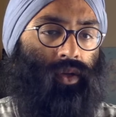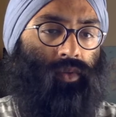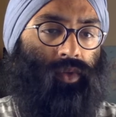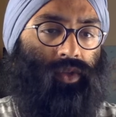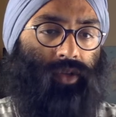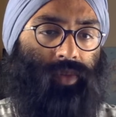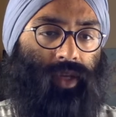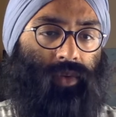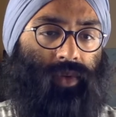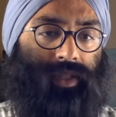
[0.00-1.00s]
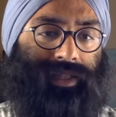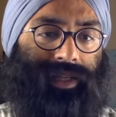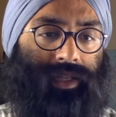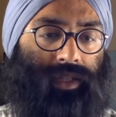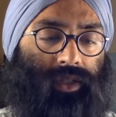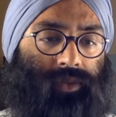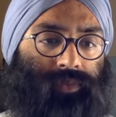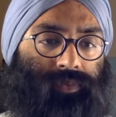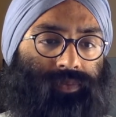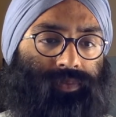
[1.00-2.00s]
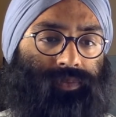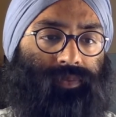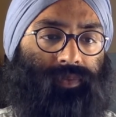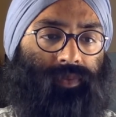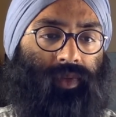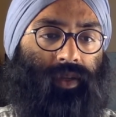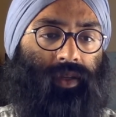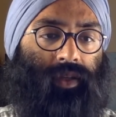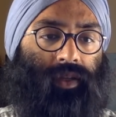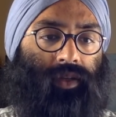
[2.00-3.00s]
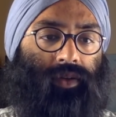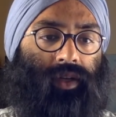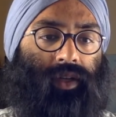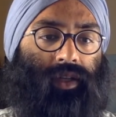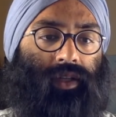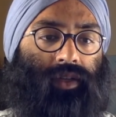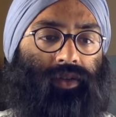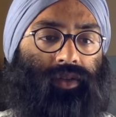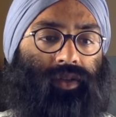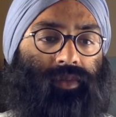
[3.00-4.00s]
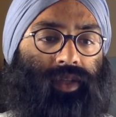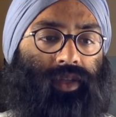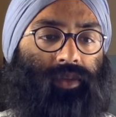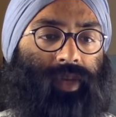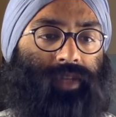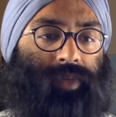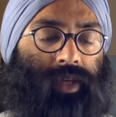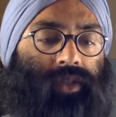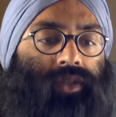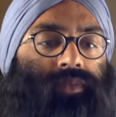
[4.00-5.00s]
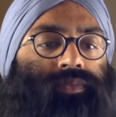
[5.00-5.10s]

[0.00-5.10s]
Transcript: What's their play with this knight? Here and here seems like their best bet.